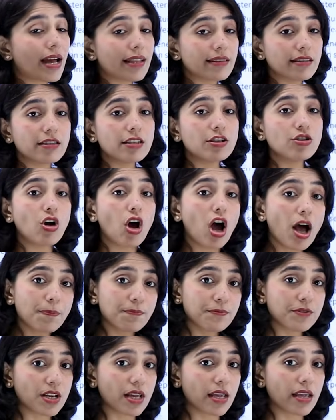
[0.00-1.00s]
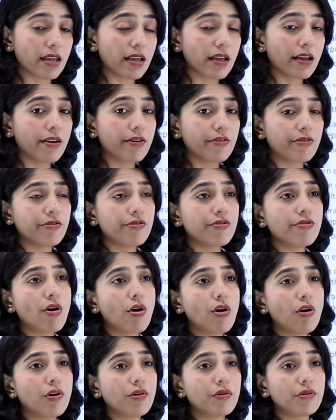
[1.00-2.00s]
rather than opting
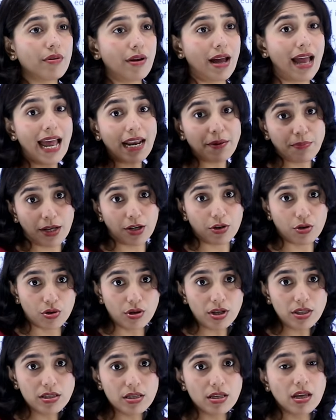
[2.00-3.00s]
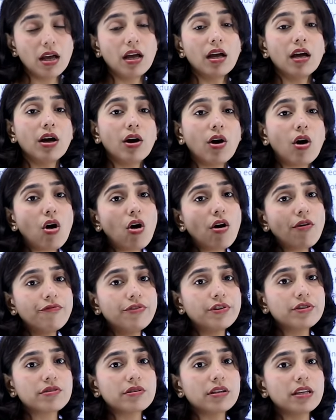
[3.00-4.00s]
for handmade goods,
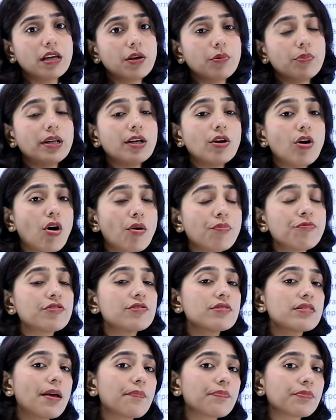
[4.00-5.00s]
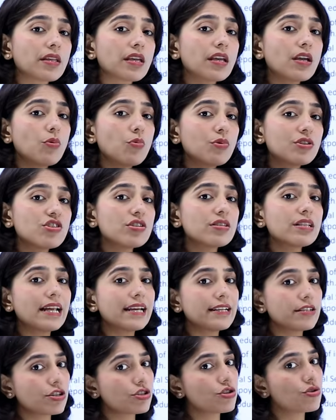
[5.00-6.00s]
obviously we'll opt for something which is
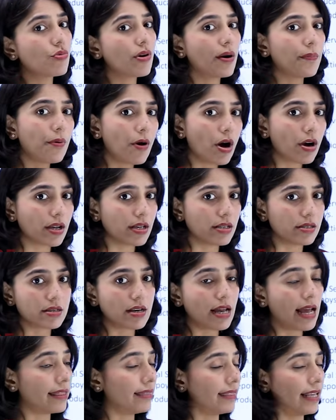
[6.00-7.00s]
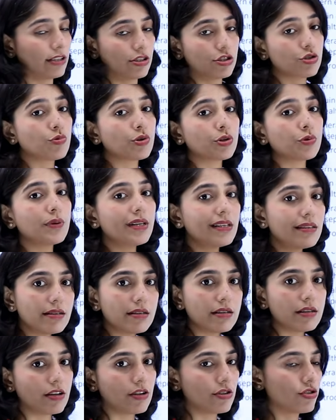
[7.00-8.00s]
lighter to our pocket, and that is what we
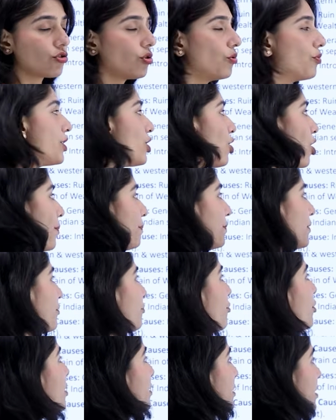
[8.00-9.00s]
did. So we opted for